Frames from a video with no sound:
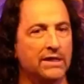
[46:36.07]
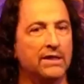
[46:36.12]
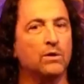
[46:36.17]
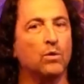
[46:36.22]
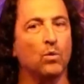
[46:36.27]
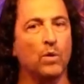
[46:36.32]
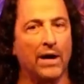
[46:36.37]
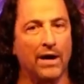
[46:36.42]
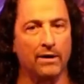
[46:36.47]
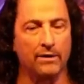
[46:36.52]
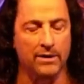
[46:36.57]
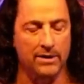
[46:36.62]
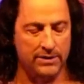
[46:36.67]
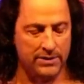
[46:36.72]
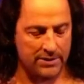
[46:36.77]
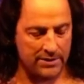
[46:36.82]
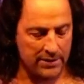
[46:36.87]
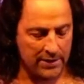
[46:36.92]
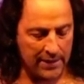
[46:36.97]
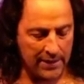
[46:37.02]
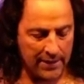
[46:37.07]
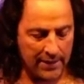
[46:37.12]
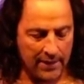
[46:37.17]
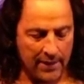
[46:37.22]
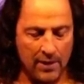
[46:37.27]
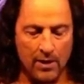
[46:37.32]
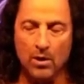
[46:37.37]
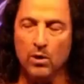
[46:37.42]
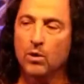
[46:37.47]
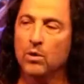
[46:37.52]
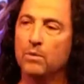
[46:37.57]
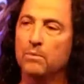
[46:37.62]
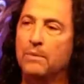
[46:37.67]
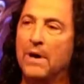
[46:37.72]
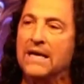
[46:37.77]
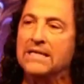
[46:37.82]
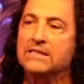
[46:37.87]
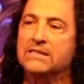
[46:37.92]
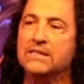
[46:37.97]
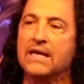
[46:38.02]
in awareness.
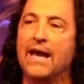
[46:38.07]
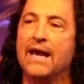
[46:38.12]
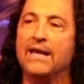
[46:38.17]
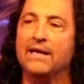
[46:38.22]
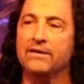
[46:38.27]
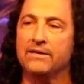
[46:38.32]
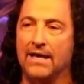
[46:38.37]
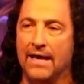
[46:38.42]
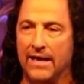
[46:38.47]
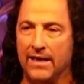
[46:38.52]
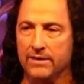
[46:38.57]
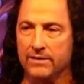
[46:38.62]
By saying that,